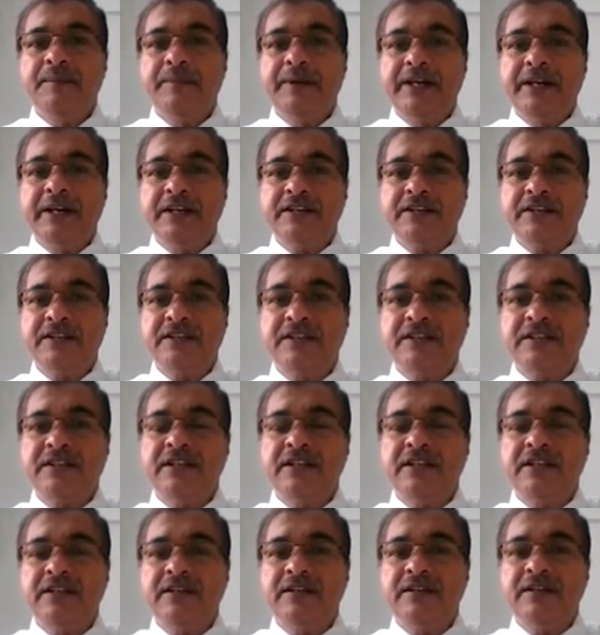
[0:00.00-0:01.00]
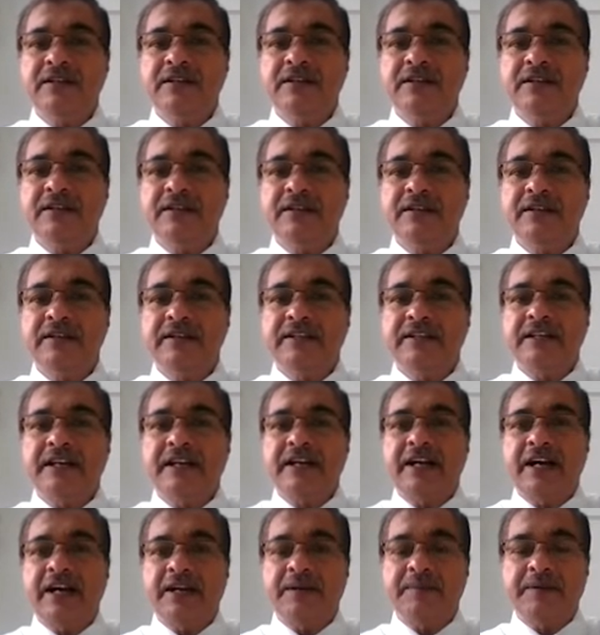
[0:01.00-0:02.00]
Mediation cell is like
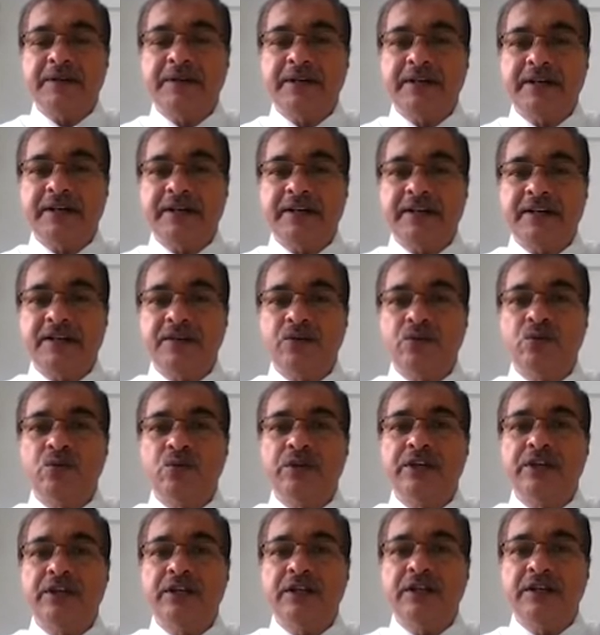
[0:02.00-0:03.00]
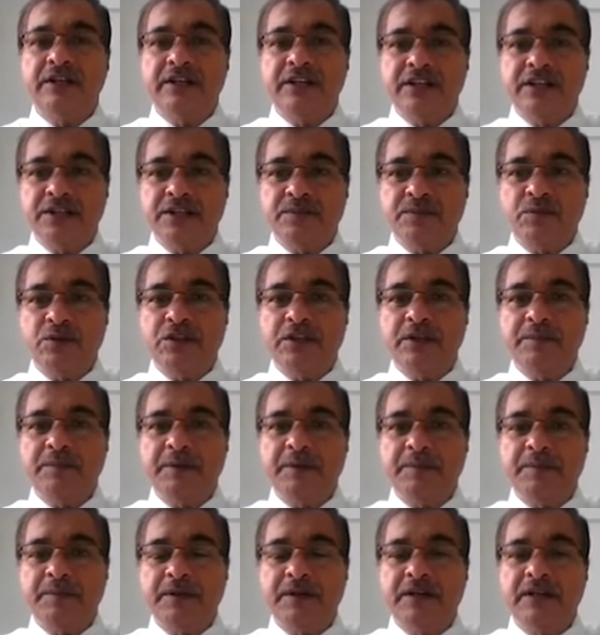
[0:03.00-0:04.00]
an arbitrator who hears both the
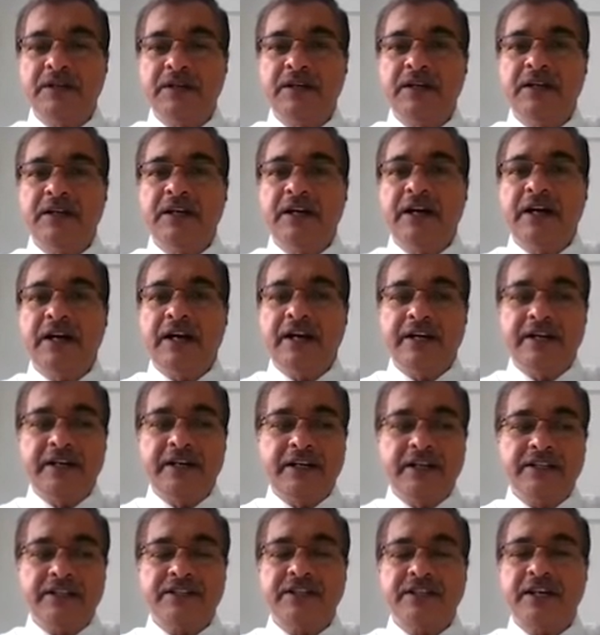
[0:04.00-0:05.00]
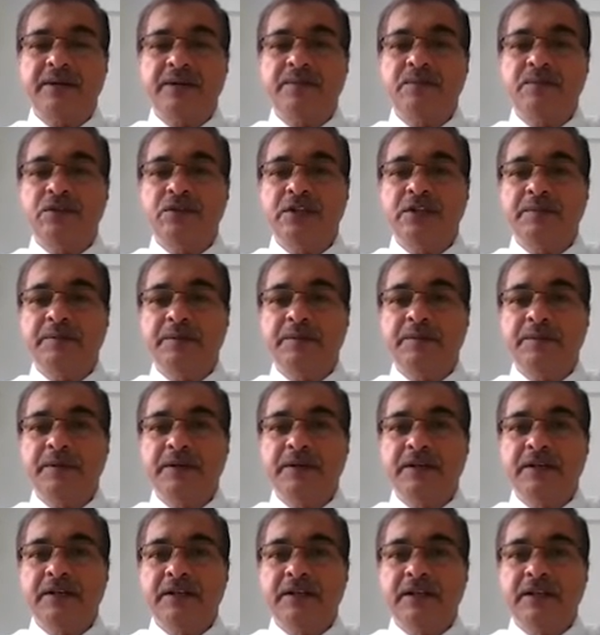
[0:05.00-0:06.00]
people, understand both the people,
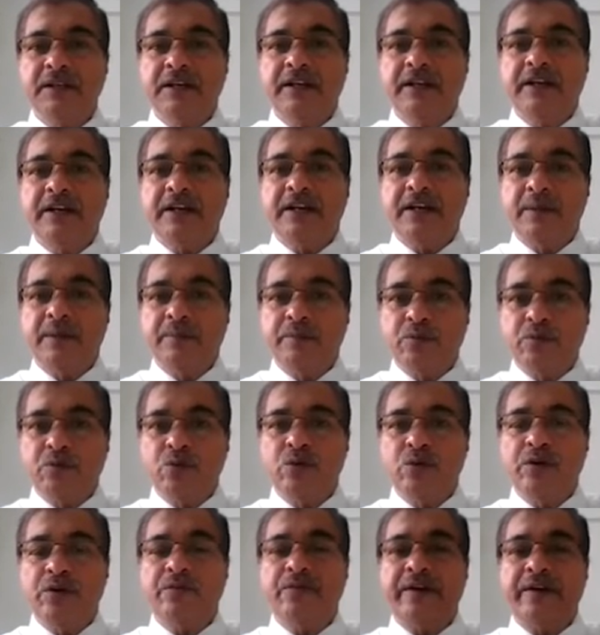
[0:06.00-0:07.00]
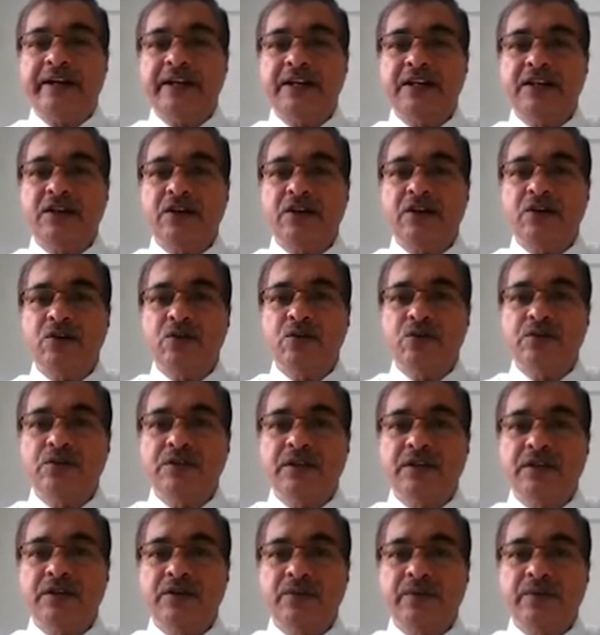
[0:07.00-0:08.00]
come to a final
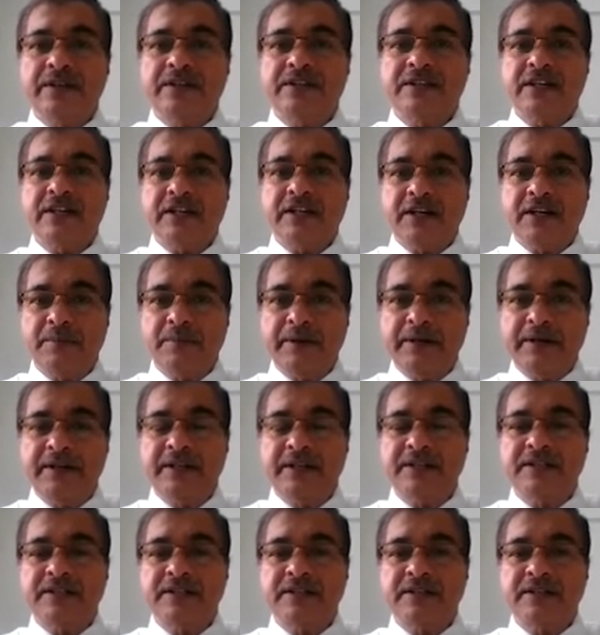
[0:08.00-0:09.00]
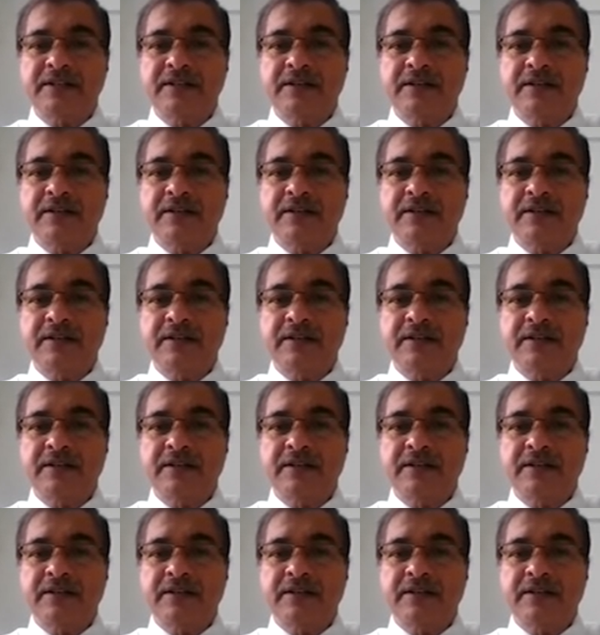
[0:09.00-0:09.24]
conclusion where settlement is